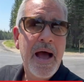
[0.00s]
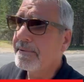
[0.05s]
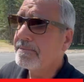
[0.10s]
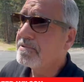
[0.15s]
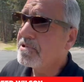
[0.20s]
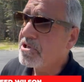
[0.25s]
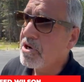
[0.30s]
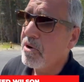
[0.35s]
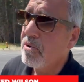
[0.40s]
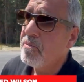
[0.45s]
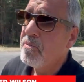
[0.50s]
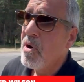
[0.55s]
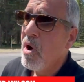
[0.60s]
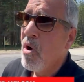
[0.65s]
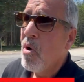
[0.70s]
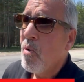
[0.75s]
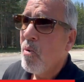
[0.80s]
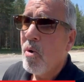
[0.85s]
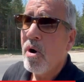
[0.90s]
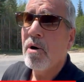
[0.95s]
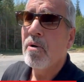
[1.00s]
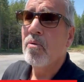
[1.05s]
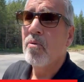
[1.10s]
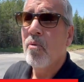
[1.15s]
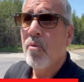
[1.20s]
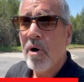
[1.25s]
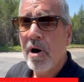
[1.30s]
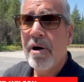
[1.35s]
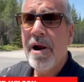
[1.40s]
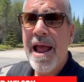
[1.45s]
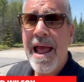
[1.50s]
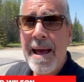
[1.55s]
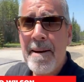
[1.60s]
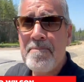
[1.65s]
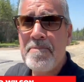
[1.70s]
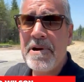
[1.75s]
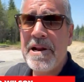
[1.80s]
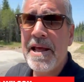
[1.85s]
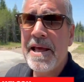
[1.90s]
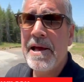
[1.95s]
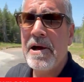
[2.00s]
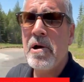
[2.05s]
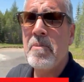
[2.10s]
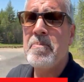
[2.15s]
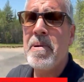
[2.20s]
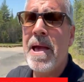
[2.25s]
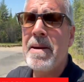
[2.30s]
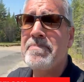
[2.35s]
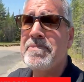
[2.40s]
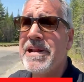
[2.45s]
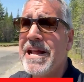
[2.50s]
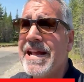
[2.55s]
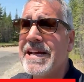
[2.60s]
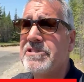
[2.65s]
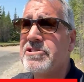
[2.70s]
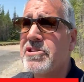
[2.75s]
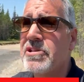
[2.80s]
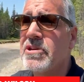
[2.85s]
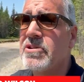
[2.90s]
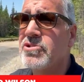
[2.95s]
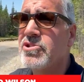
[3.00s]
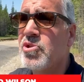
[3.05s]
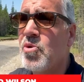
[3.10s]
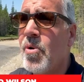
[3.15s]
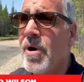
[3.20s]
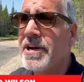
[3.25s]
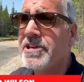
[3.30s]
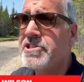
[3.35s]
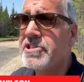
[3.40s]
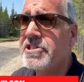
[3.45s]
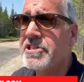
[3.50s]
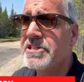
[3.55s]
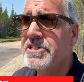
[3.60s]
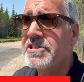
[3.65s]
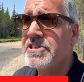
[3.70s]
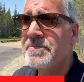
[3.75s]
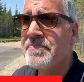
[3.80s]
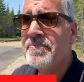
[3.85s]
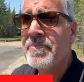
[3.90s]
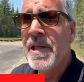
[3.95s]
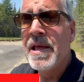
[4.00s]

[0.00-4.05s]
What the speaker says: So we're happy to help, happy to answer those questions,